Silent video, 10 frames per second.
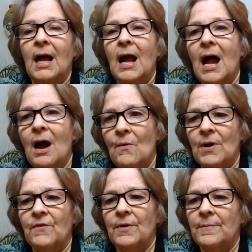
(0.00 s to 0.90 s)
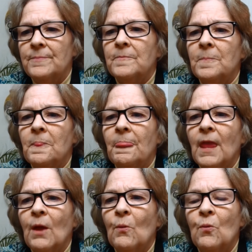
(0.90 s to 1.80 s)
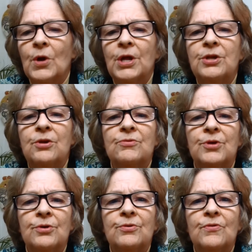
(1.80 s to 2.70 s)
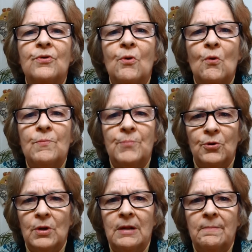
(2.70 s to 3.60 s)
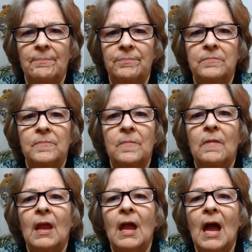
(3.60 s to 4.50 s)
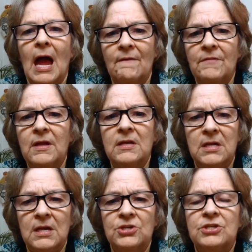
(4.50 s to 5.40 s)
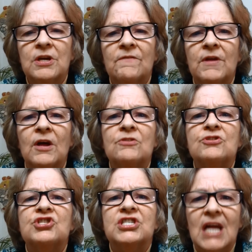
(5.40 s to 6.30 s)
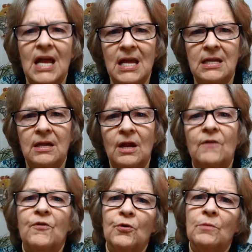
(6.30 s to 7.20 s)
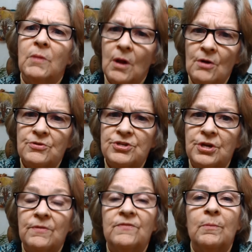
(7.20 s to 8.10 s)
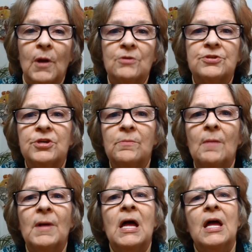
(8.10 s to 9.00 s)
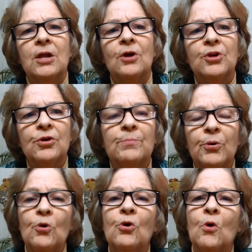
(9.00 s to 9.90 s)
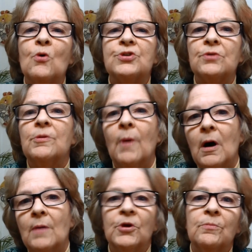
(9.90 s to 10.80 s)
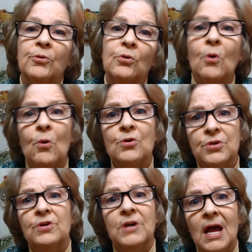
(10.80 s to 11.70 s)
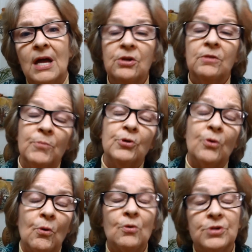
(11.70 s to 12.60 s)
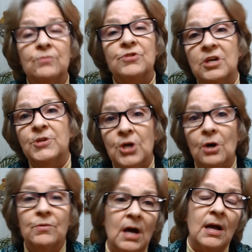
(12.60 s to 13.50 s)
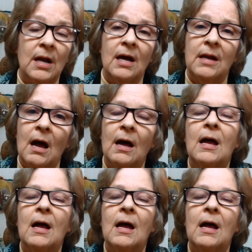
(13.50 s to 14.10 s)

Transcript: However, when you do the cord pulling, have the intentions of the understanding of who it belongs to. If it belongs to your mom, you can pull cords on your mom, you can pull cords on your dad, you can pull your cords on Jimmy Joe, da, da, da.